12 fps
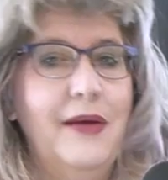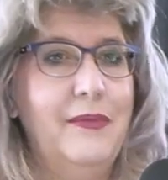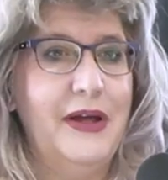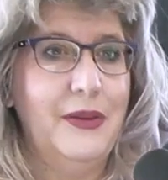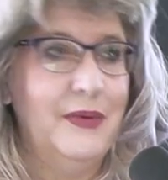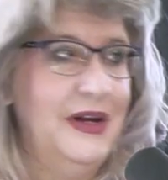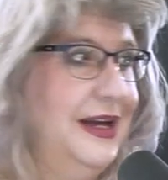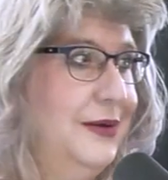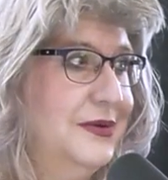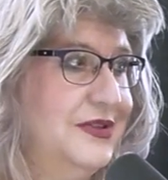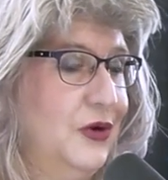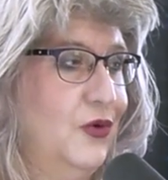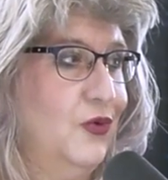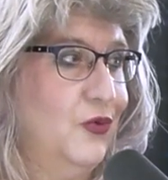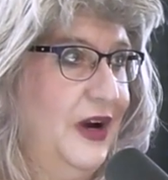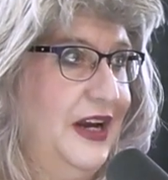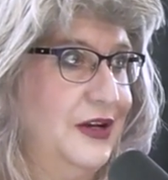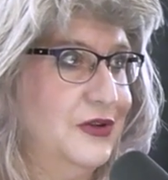By the way, it was a
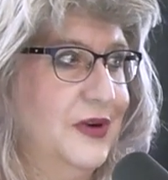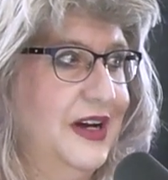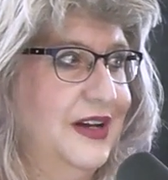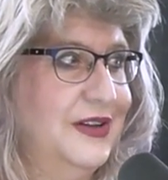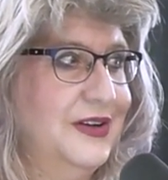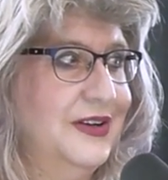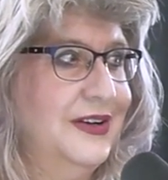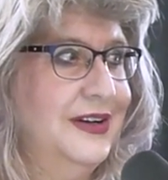great trailer,